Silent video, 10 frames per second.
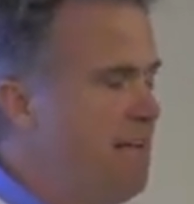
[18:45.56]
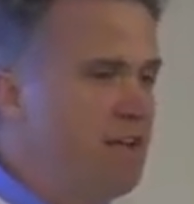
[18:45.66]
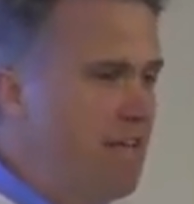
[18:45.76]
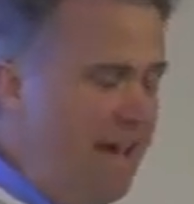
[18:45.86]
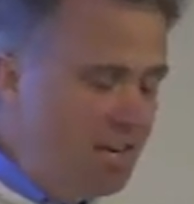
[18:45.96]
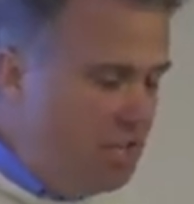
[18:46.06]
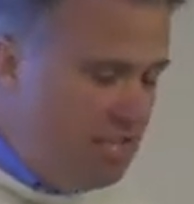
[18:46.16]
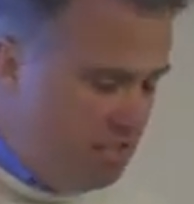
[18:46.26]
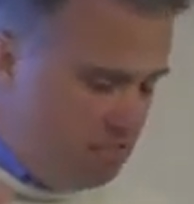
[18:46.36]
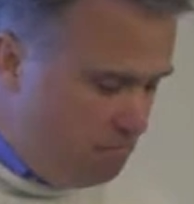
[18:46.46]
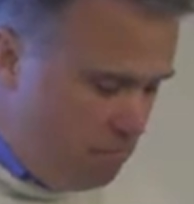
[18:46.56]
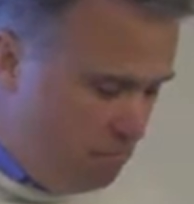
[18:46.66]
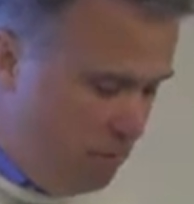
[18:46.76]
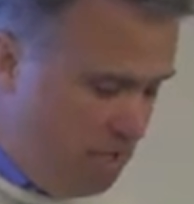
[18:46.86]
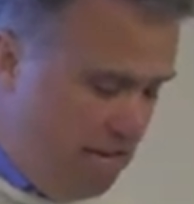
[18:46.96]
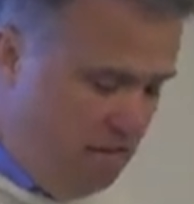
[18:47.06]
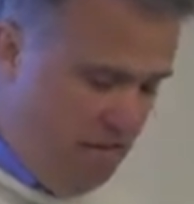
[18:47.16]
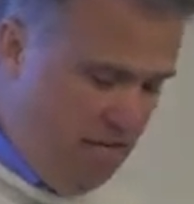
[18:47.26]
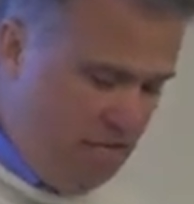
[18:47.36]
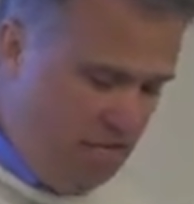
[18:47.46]
Actually believed
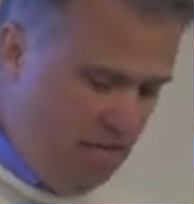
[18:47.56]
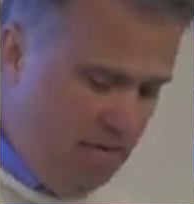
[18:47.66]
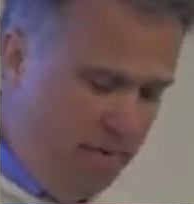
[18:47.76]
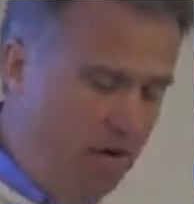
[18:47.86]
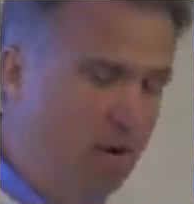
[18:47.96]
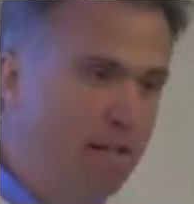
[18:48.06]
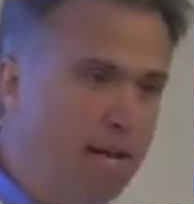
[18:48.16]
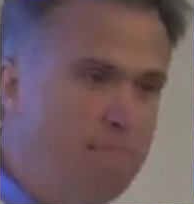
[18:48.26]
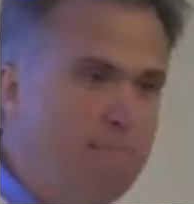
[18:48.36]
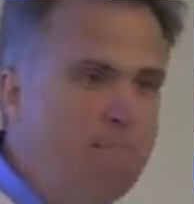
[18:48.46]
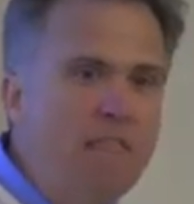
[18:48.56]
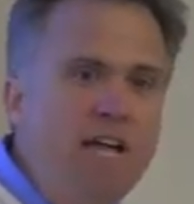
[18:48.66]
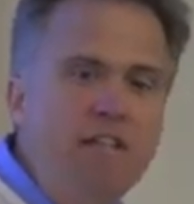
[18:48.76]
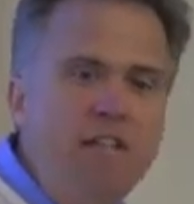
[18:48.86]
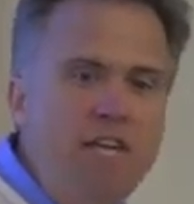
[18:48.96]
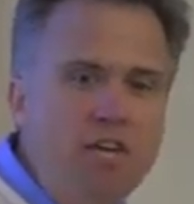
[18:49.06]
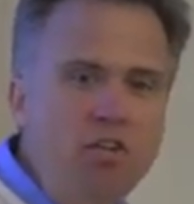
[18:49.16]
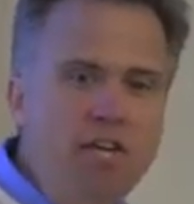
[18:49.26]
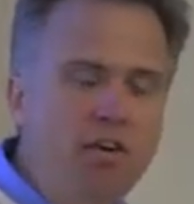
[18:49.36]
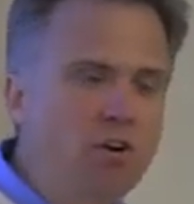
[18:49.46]
this, apparently.
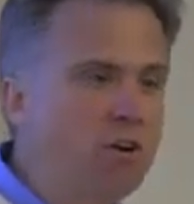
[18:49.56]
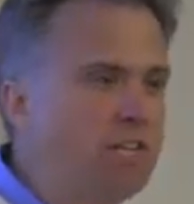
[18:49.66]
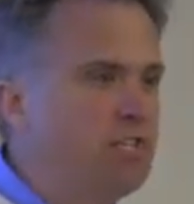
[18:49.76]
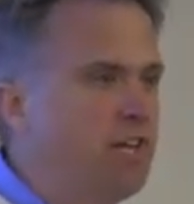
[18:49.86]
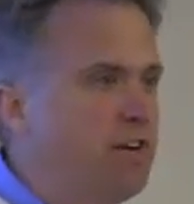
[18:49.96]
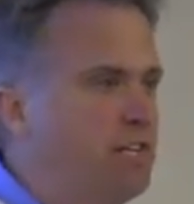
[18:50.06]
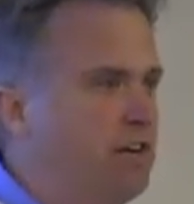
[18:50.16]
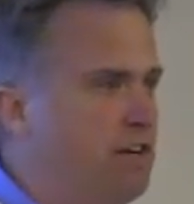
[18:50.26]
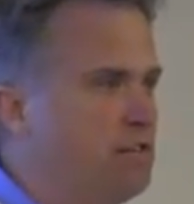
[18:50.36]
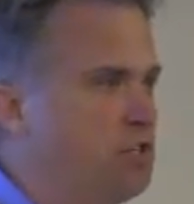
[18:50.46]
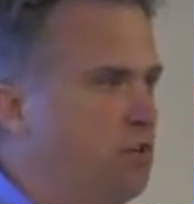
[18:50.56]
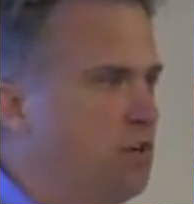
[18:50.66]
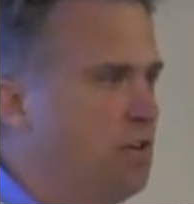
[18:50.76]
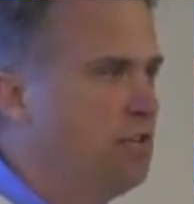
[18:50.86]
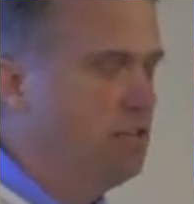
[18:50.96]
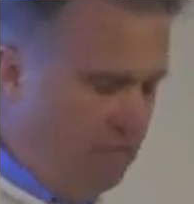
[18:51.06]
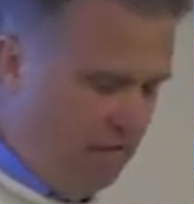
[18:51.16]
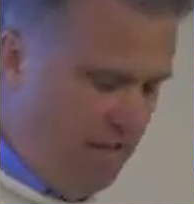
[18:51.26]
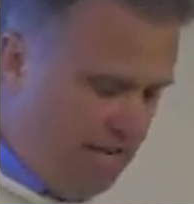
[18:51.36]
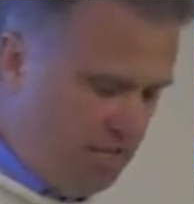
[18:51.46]
The current Secretary of so-called
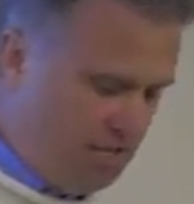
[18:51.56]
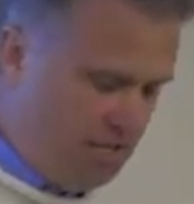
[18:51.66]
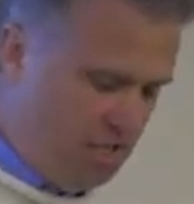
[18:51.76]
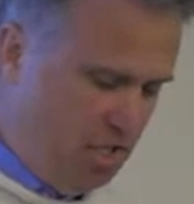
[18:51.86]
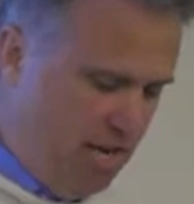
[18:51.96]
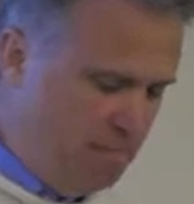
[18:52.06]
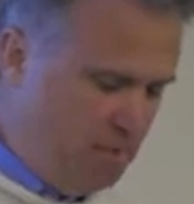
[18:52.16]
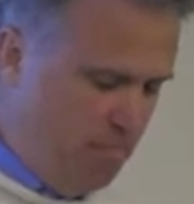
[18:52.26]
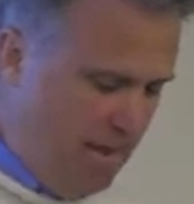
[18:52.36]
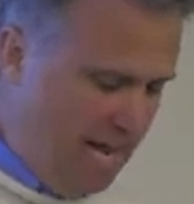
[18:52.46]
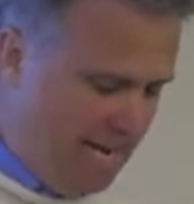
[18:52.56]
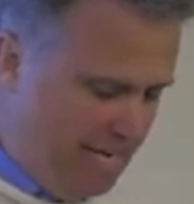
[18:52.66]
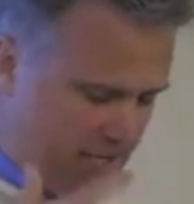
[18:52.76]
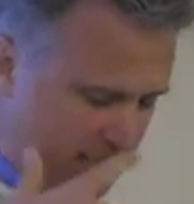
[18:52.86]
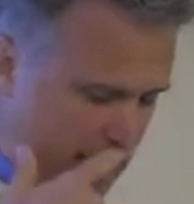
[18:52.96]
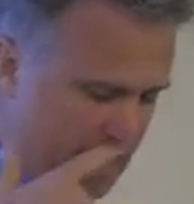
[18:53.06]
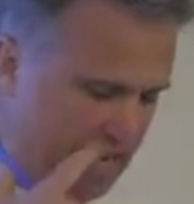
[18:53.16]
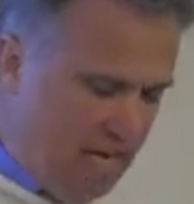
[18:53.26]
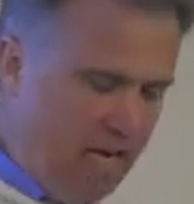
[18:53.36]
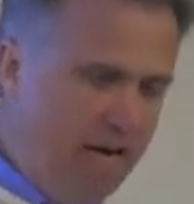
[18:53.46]
Defense, James Mattis,
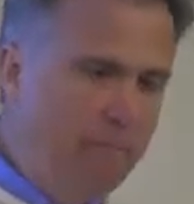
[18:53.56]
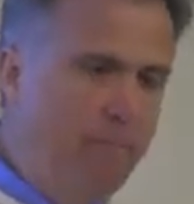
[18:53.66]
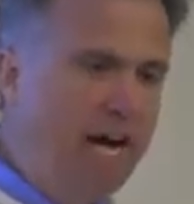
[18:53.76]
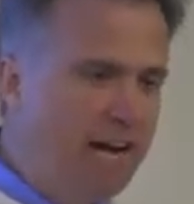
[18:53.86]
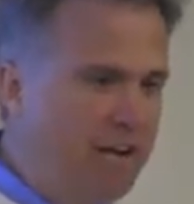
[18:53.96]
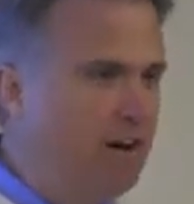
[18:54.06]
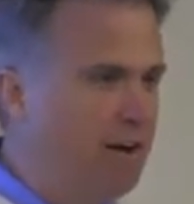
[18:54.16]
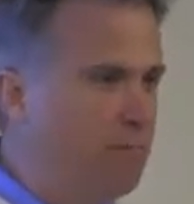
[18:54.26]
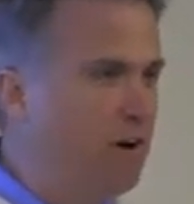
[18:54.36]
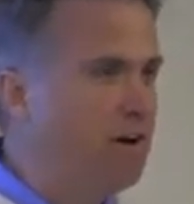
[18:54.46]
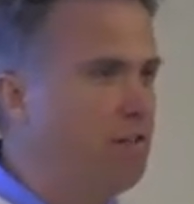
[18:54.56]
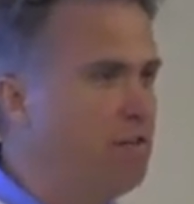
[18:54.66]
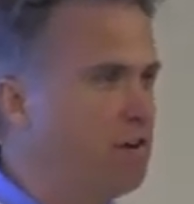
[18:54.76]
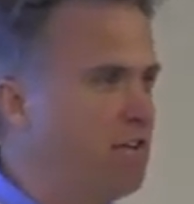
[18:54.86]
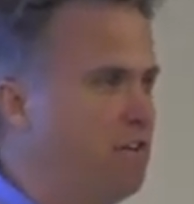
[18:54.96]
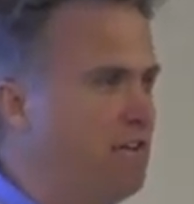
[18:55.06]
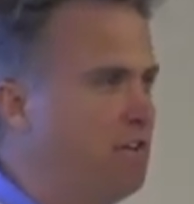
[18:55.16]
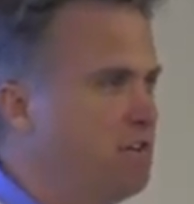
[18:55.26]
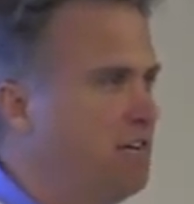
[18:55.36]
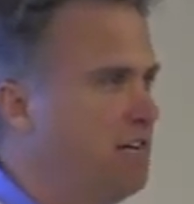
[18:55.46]
back on Martin Luther
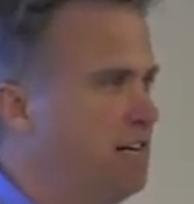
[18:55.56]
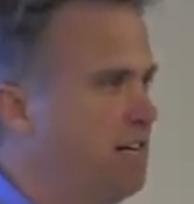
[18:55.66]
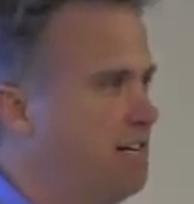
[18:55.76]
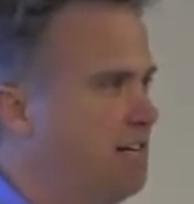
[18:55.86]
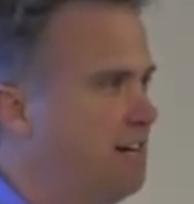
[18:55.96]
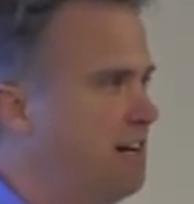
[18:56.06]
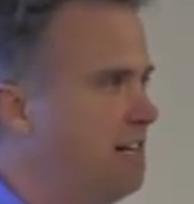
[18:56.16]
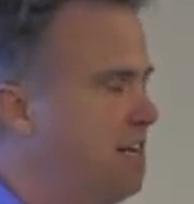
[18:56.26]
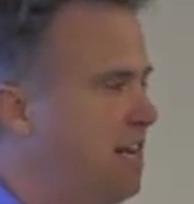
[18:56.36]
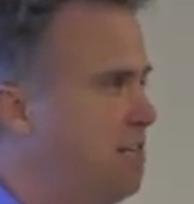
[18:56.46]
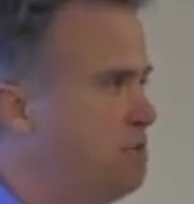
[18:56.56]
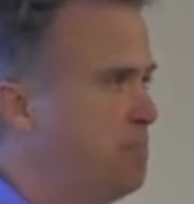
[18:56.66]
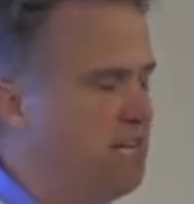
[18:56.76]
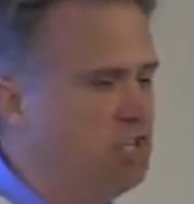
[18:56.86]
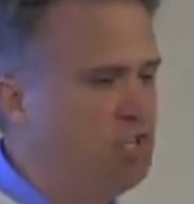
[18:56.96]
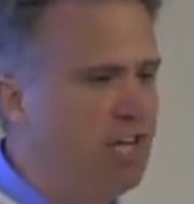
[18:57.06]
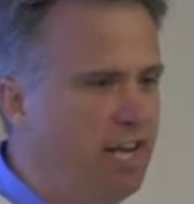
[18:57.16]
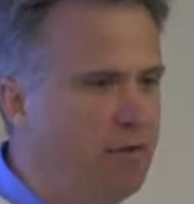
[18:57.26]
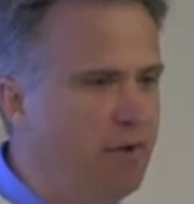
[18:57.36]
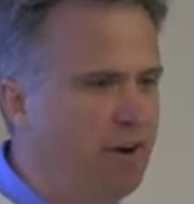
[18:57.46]
King holiday this past
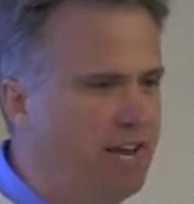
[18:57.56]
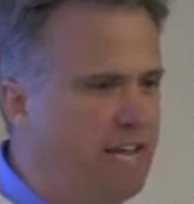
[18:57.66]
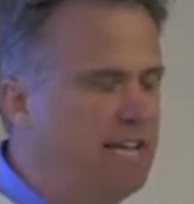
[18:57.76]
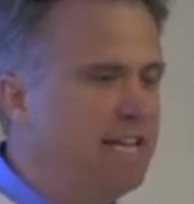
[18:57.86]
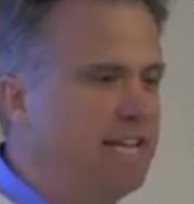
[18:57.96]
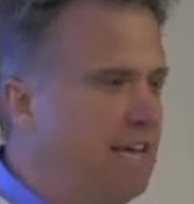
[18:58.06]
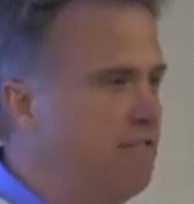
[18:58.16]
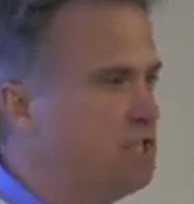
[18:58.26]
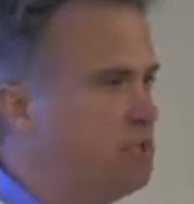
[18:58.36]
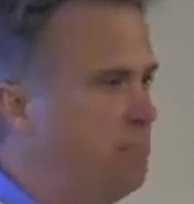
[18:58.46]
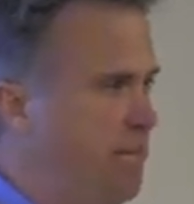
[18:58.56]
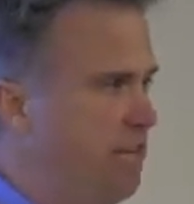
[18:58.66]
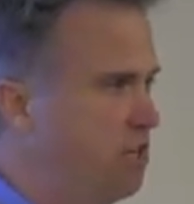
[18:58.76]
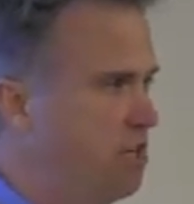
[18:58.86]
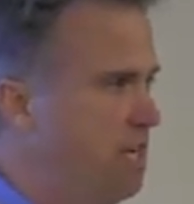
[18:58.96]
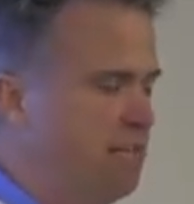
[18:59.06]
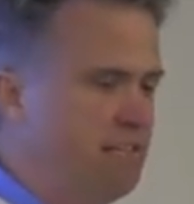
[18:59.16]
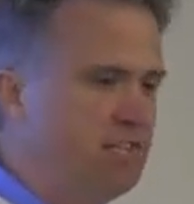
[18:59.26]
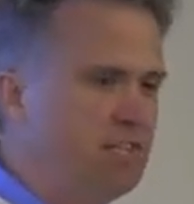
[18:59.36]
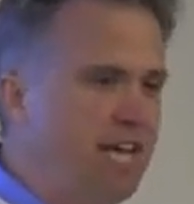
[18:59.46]
January, gave a speech
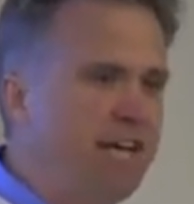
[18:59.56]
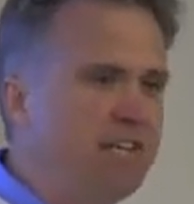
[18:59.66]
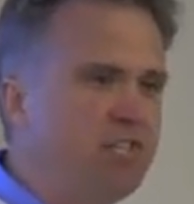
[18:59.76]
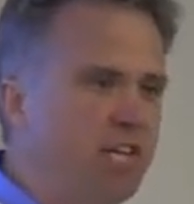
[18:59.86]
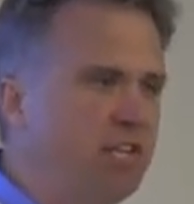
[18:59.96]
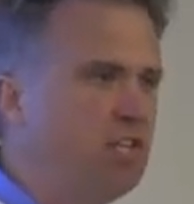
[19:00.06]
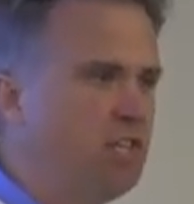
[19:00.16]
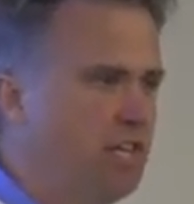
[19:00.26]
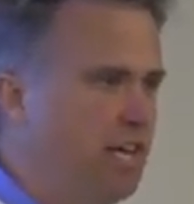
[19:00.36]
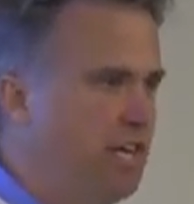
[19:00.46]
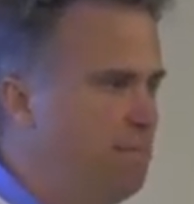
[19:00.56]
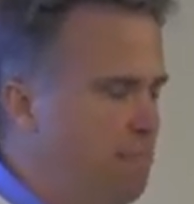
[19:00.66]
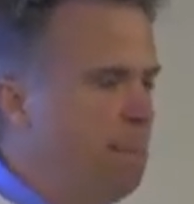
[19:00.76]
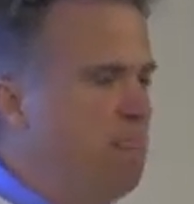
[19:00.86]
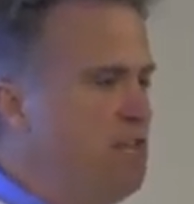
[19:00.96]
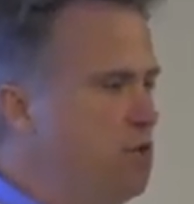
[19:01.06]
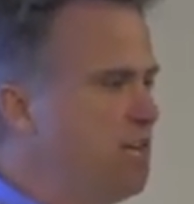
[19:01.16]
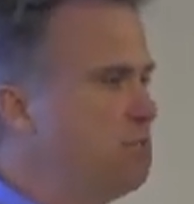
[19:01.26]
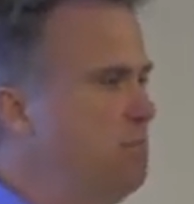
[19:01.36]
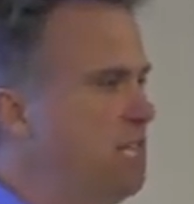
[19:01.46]
that said essentially, the
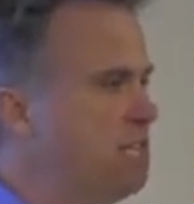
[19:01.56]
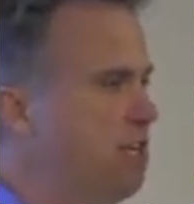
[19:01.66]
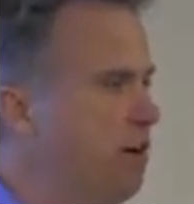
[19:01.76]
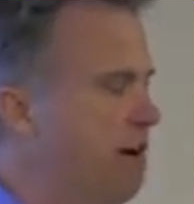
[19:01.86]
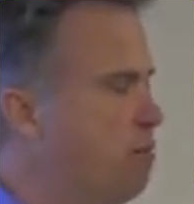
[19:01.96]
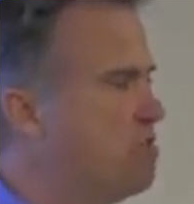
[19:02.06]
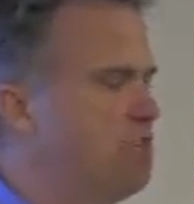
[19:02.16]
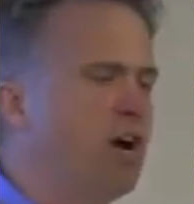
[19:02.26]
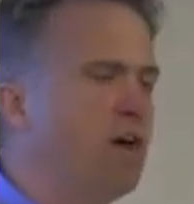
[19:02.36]
U.S. military was there